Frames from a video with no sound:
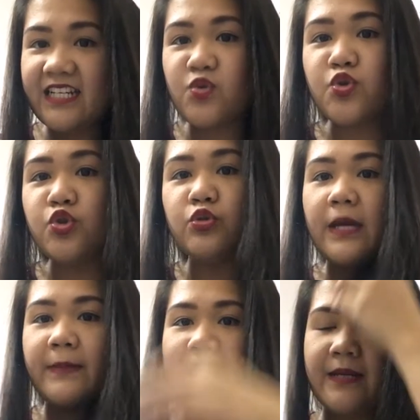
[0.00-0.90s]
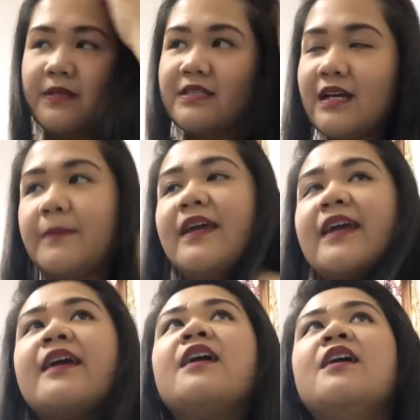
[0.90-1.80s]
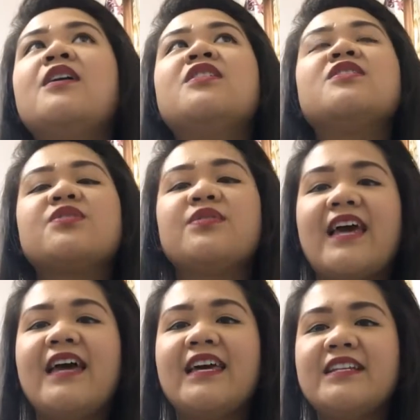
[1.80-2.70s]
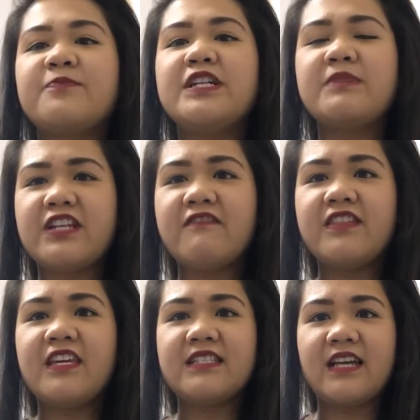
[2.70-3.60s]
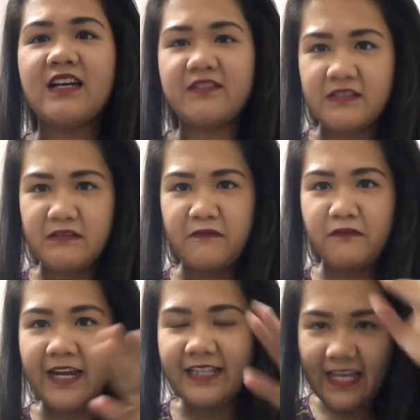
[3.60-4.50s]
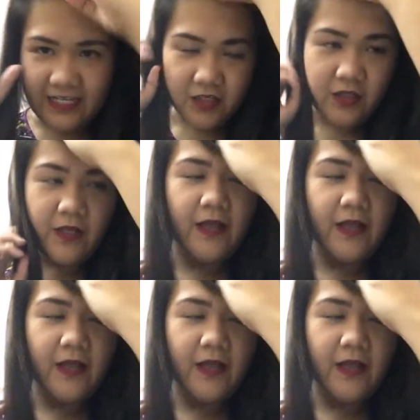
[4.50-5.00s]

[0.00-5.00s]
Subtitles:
na rin yung sundo namin. Lalabas na kami. So yeah, that is pretty much everything sa Friday na to.